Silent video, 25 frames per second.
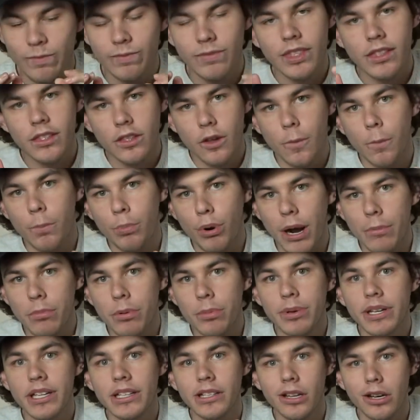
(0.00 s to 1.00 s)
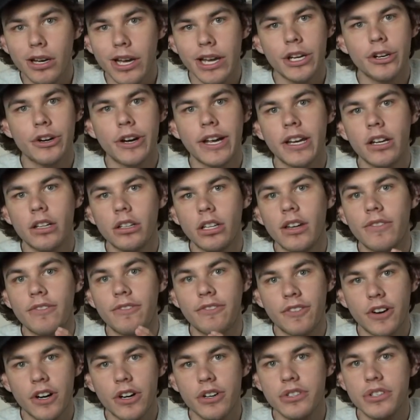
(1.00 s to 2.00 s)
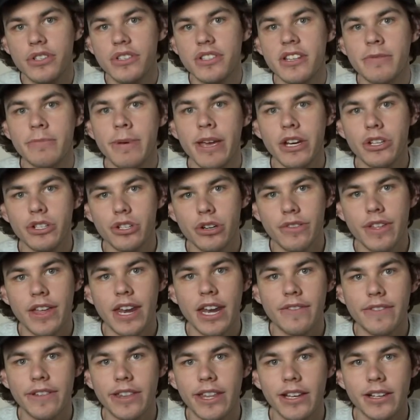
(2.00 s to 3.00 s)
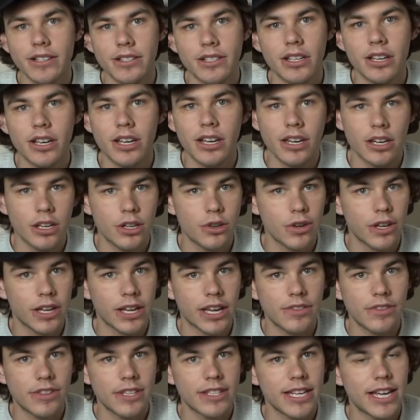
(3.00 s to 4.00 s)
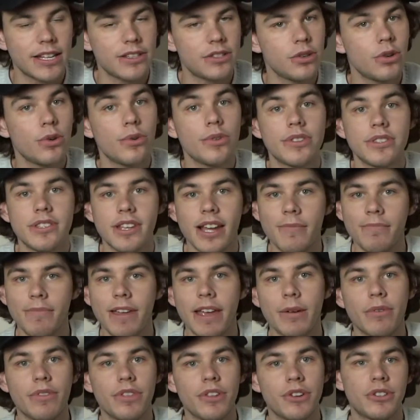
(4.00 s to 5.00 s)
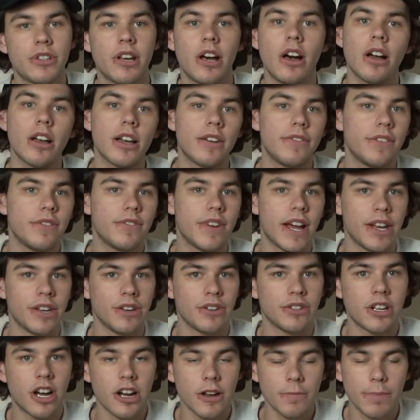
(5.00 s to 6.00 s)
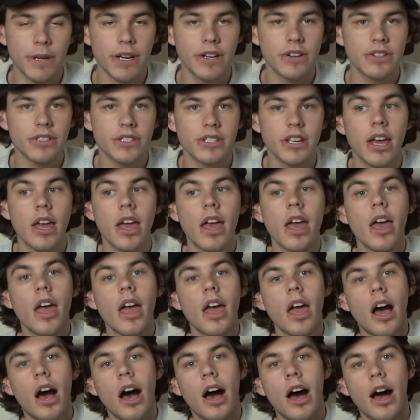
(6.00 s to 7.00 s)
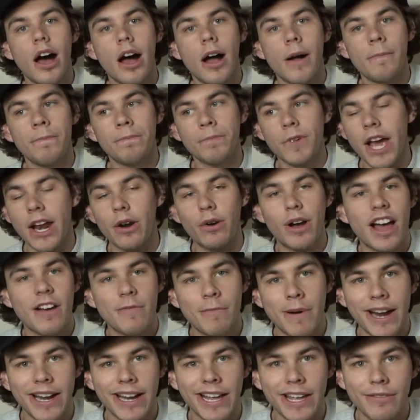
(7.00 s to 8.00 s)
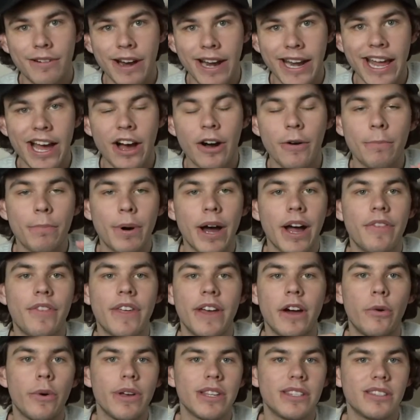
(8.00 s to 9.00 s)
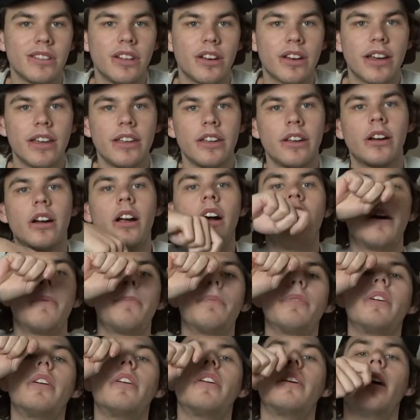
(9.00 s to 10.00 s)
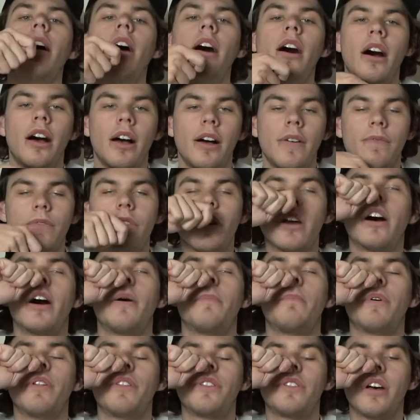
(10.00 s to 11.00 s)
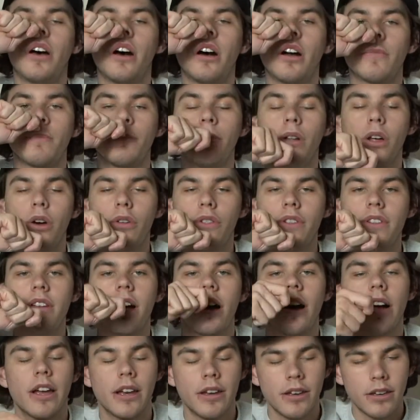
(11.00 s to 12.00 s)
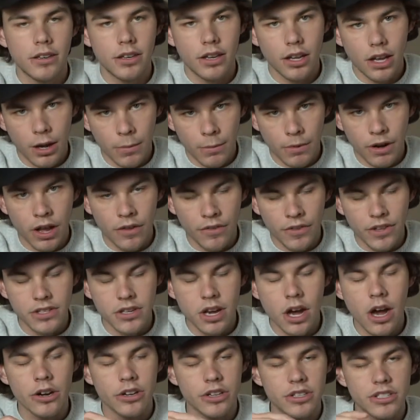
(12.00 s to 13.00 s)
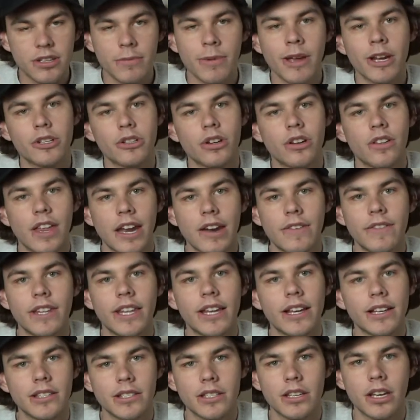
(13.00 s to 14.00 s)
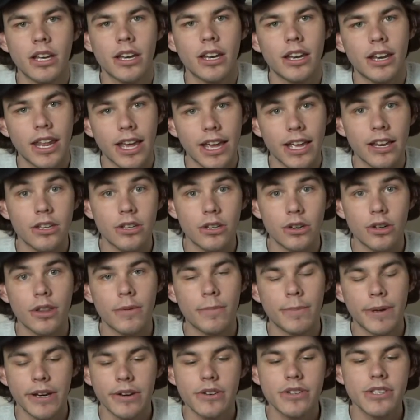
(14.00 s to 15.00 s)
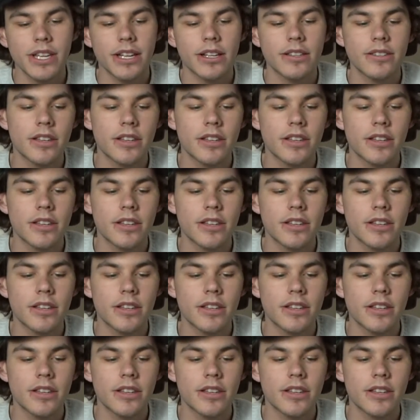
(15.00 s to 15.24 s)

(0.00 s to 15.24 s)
They'll probably look at your inner lip first just to make sure that everything is good and you can get the tattoo. Same thing with your tongue if you've gotten your tongue pierced. I don't have mine in right now, but they always look at your the upper tongue, below the tongue, and up on the tongue just to make sure that everything is good and they can do the piercing.